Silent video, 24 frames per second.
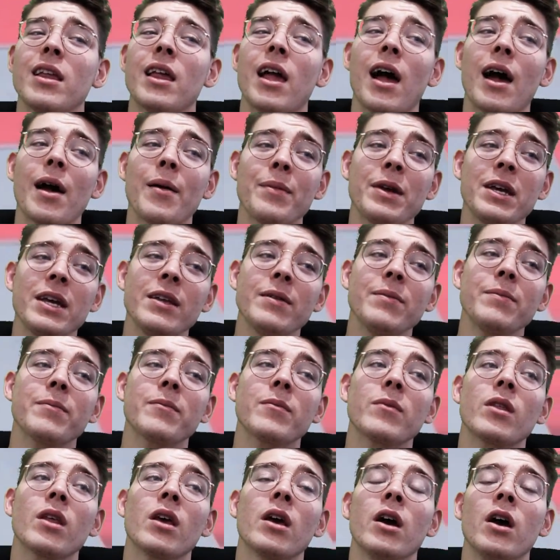I mean,
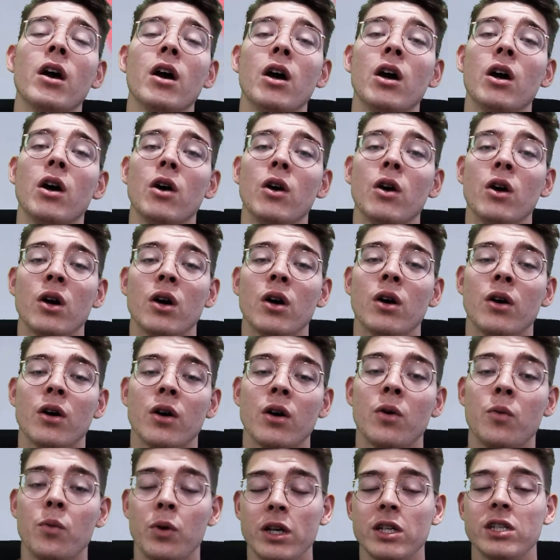
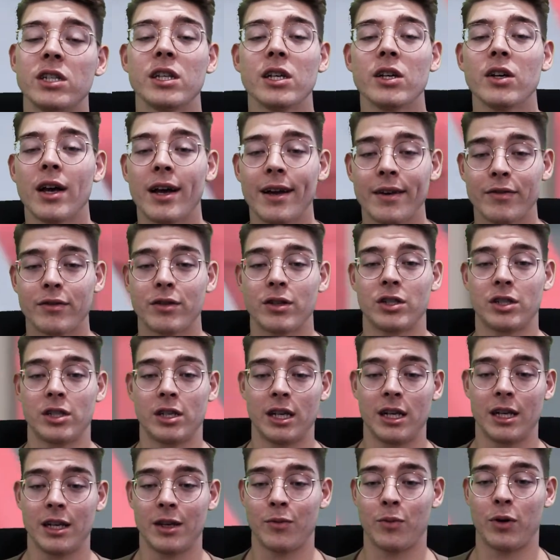we still have to see